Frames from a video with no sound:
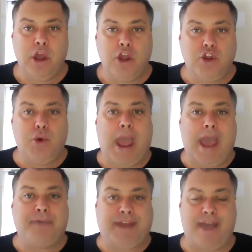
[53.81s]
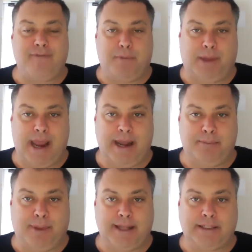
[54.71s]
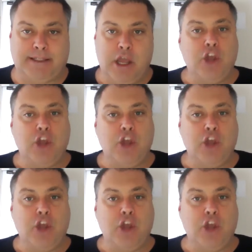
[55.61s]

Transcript: You have to have a plan in place.